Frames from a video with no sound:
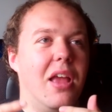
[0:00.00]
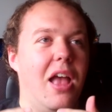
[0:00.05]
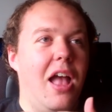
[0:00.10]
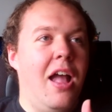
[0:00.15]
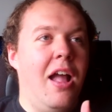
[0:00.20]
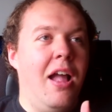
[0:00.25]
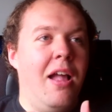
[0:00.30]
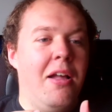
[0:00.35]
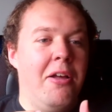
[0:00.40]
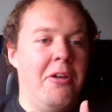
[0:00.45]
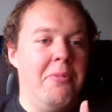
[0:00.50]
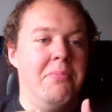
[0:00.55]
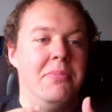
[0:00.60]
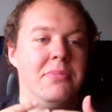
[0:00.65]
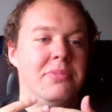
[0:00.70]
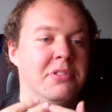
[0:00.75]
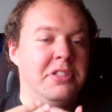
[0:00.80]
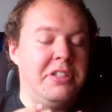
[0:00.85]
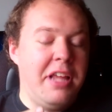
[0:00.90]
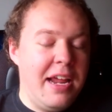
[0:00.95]
David
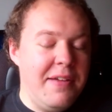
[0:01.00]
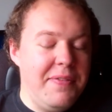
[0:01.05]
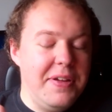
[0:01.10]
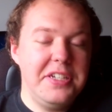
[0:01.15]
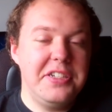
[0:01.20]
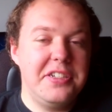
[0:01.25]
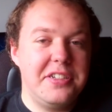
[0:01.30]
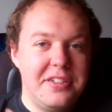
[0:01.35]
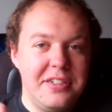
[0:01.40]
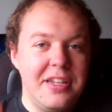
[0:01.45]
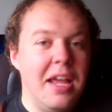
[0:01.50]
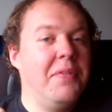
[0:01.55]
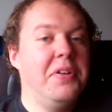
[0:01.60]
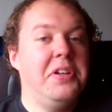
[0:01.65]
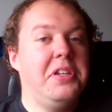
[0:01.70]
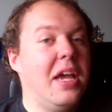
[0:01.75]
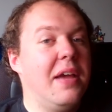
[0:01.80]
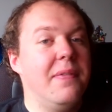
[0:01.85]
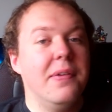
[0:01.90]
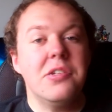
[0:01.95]

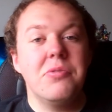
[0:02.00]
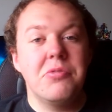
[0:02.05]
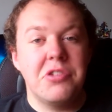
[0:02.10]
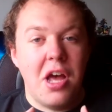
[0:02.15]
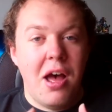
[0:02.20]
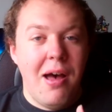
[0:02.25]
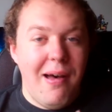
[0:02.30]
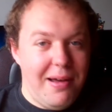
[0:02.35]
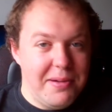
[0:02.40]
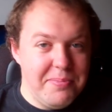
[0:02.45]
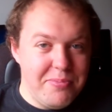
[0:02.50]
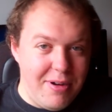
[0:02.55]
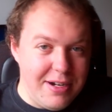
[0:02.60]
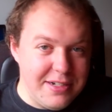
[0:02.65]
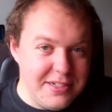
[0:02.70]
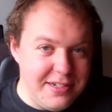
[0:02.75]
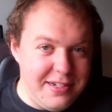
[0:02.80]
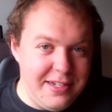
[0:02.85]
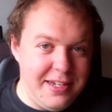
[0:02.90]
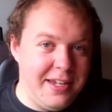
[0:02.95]
Davis was a hard
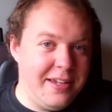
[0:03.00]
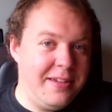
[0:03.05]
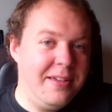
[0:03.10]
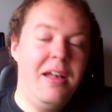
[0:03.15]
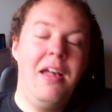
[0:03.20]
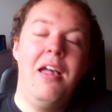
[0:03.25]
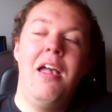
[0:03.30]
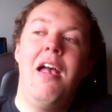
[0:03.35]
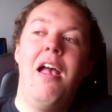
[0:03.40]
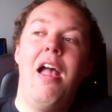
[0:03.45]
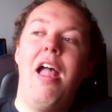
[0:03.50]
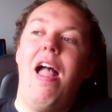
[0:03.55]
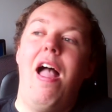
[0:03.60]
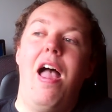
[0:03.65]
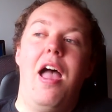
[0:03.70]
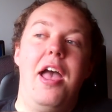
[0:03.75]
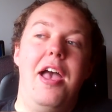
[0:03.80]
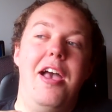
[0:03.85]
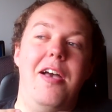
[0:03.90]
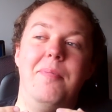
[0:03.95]
Brexiteer.
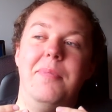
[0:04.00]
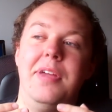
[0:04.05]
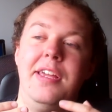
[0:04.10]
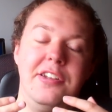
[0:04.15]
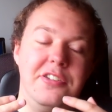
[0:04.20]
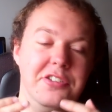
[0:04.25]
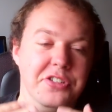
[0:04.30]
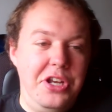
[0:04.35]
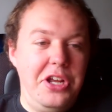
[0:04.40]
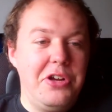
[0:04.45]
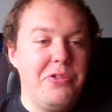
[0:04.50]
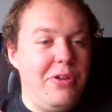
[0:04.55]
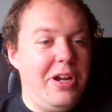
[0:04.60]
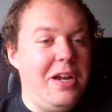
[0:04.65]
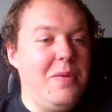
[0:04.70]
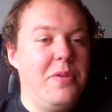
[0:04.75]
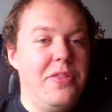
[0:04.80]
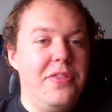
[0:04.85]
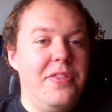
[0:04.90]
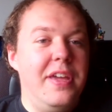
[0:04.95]
He doesn't
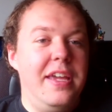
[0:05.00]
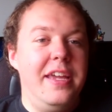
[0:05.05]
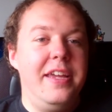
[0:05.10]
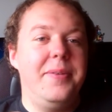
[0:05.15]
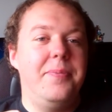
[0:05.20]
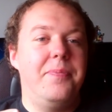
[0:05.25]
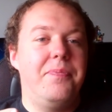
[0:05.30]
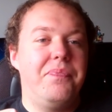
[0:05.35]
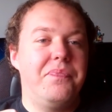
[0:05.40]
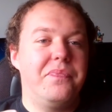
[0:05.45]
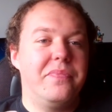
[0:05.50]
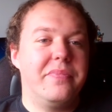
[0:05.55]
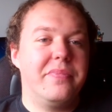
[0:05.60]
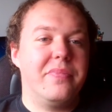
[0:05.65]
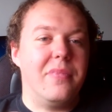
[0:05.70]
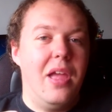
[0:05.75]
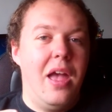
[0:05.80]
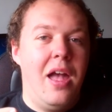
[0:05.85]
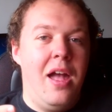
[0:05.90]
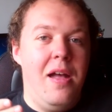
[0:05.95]
agree with the
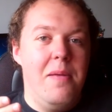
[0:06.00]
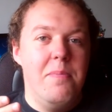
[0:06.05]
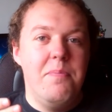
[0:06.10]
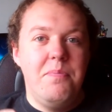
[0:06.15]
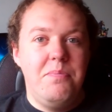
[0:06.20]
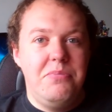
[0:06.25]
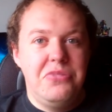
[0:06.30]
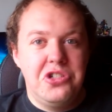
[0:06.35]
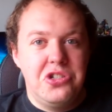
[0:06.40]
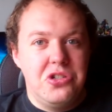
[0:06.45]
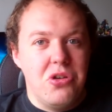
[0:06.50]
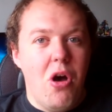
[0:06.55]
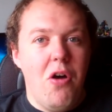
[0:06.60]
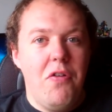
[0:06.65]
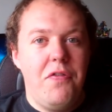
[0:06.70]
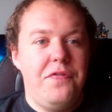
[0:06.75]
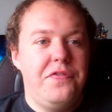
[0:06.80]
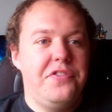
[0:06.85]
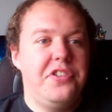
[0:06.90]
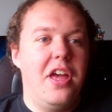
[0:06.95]

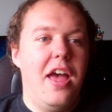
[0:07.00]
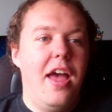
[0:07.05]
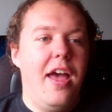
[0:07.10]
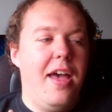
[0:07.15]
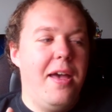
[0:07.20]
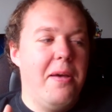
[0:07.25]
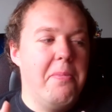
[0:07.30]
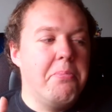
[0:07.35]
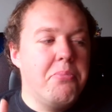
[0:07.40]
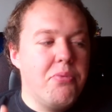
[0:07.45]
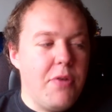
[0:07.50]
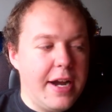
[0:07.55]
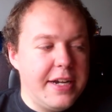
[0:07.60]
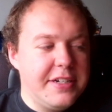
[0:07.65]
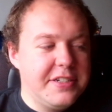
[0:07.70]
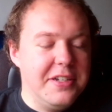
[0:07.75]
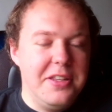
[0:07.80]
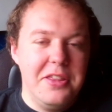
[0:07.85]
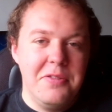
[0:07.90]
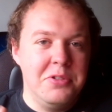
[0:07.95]
soft
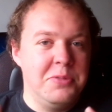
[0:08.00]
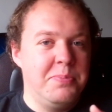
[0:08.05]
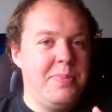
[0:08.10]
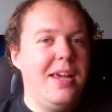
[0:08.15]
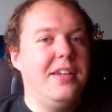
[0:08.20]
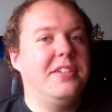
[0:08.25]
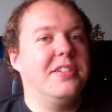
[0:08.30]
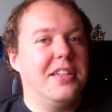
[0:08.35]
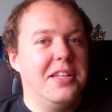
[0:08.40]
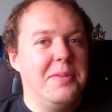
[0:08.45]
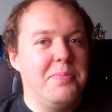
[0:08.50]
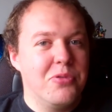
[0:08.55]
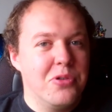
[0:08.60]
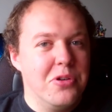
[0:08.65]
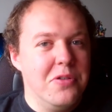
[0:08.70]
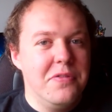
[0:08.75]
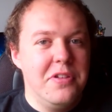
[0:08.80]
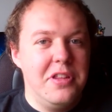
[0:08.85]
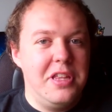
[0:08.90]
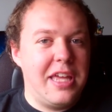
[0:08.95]
Brexit that was basically
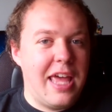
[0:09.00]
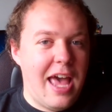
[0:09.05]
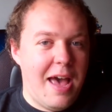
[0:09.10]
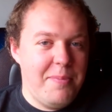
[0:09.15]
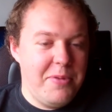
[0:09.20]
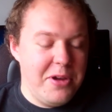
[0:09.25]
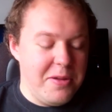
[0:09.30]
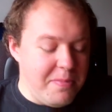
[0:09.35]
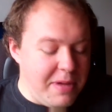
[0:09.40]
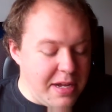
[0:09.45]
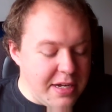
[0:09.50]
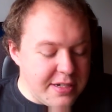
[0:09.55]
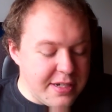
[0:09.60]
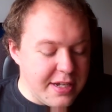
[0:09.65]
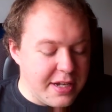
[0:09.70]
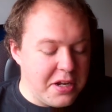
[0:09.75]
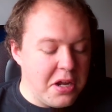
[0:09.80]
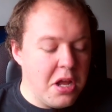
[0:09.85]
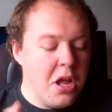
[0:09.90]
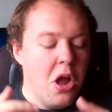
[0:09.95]
approved at the Cabinet
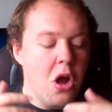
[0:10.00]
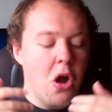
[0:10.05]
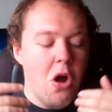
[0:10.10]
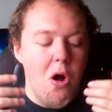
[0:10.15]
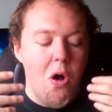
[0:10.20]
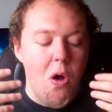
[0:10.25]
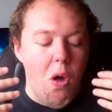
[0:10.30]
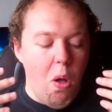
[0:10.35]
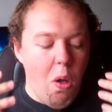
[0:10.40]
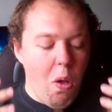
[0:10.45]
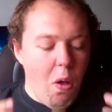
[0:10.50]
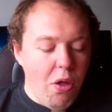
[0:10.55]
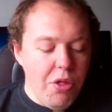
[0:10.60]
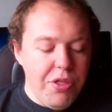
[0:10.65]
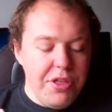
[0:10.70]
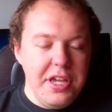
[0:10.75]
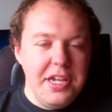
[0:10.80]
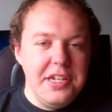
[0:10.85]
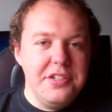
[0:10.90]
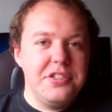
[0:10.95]
meeting. All
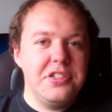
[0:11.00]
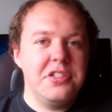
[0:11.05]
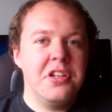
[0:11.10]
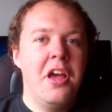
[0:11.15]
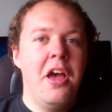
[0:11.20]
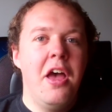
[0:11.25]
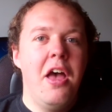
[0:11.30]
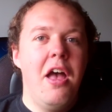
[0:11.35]
these